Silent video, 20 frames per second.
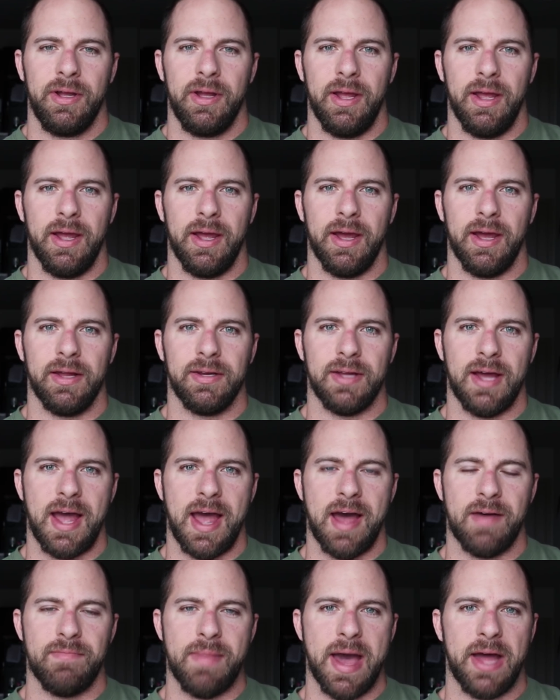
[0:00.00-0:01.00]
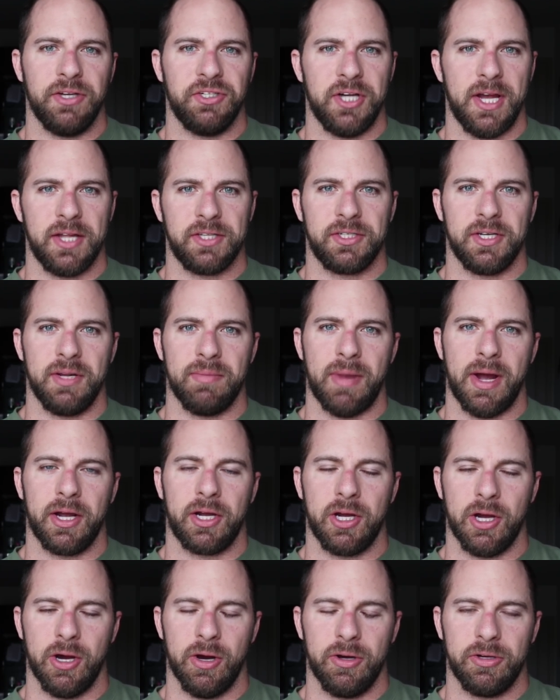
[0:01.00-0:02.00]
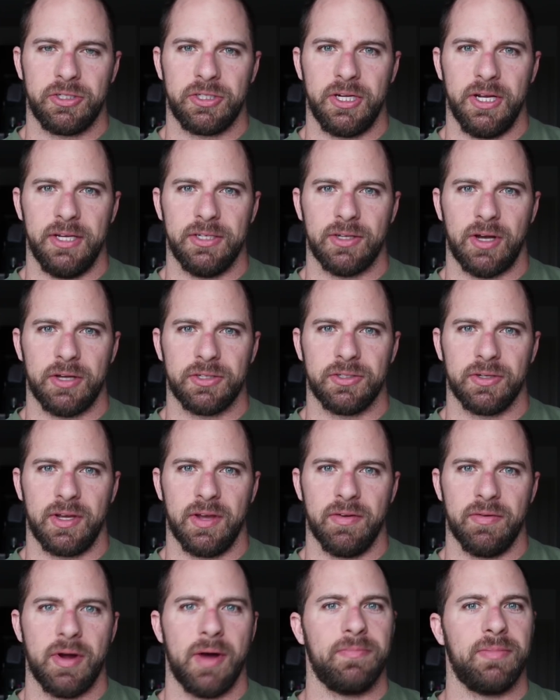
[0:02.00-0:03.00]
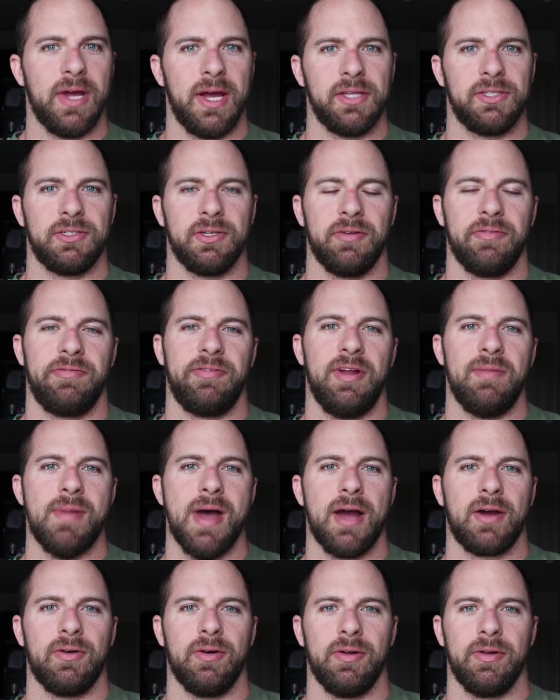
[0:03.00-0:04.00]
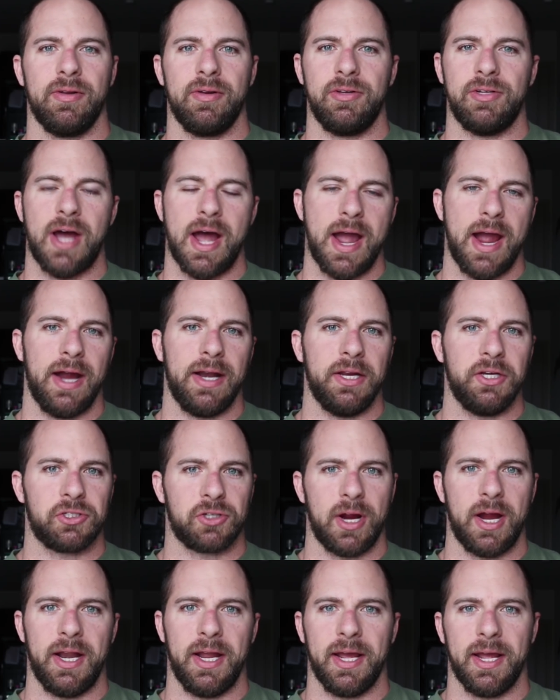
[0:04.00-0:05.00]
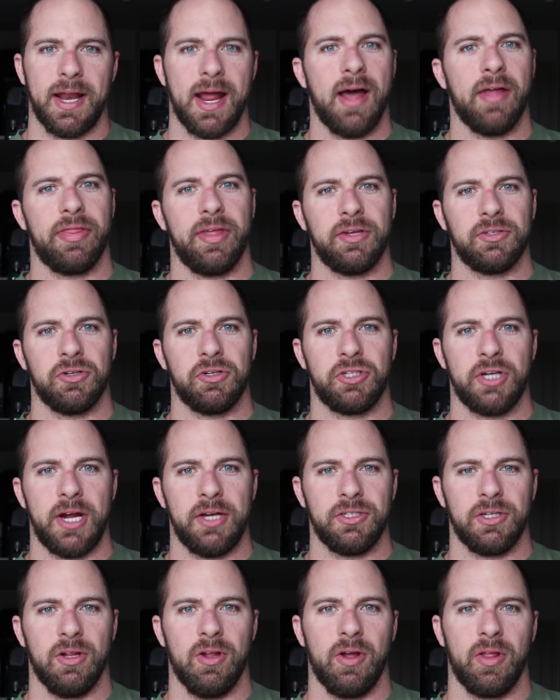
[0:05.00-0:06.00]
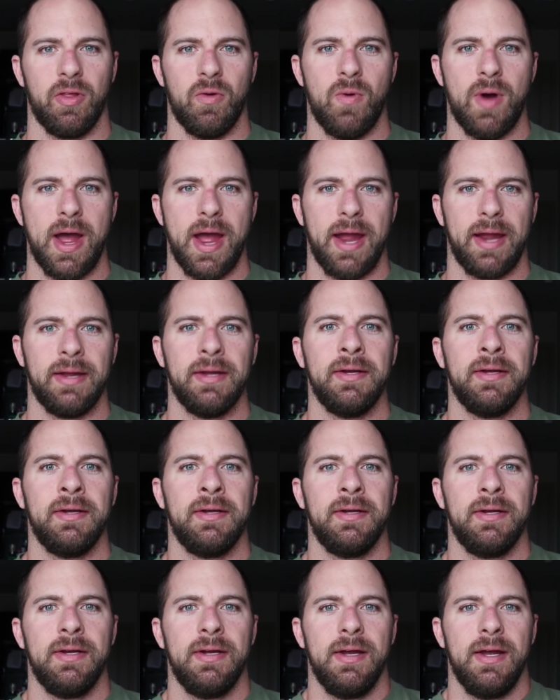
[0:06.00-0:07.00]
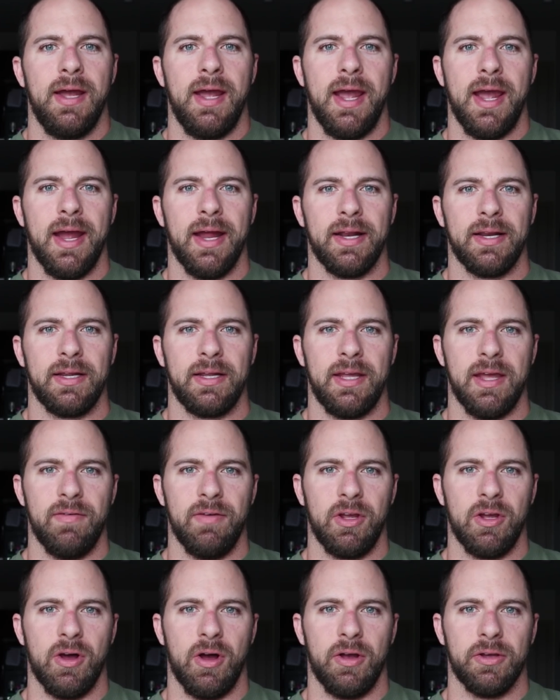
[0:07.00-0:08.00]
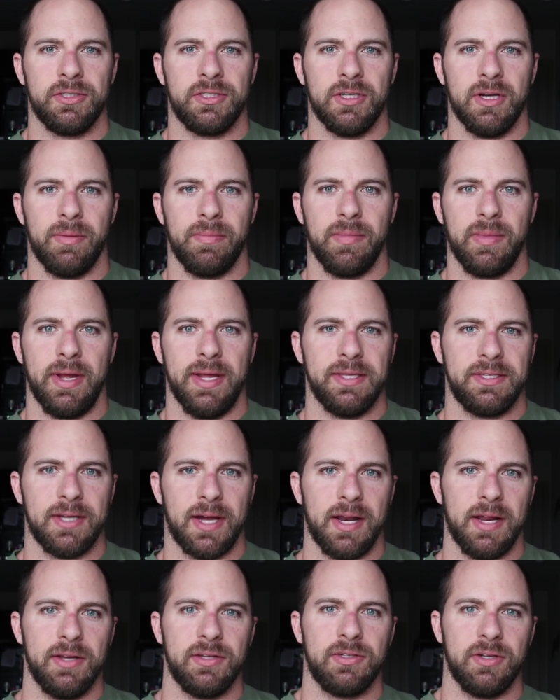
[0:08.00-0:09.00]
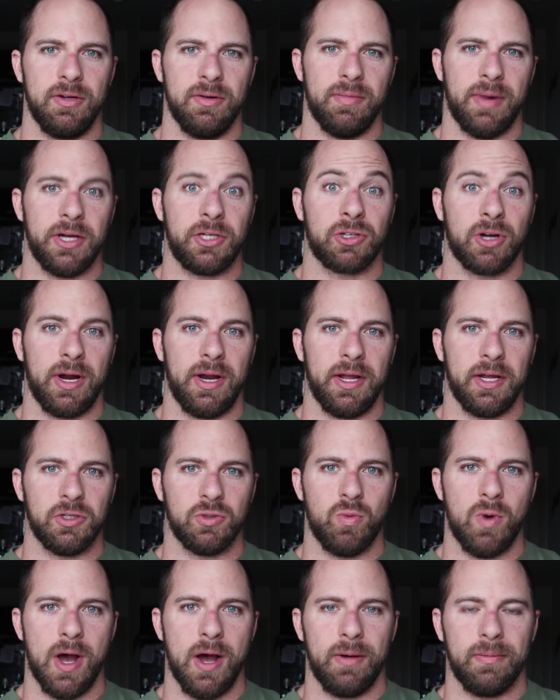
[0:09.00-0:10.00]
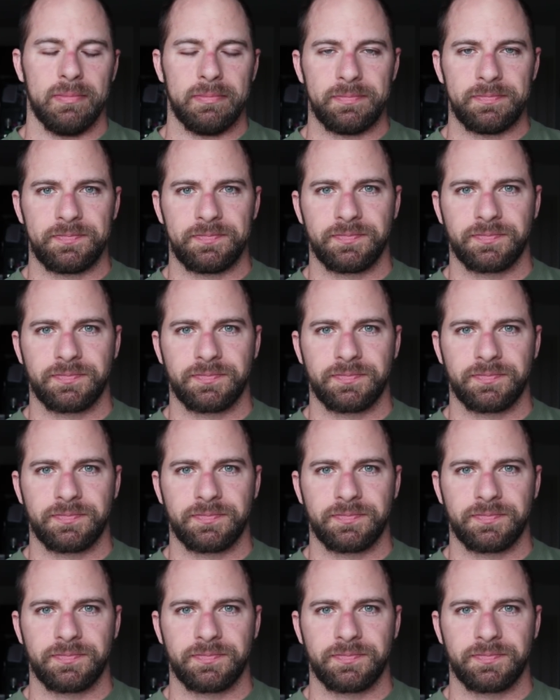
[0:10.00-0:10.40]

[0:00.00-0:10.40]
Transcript: And I have Matt Jansen, my coach. He's also giving updates on feedback on diet and training and how things are changing along the way, and giving y'all some insight into my training as well.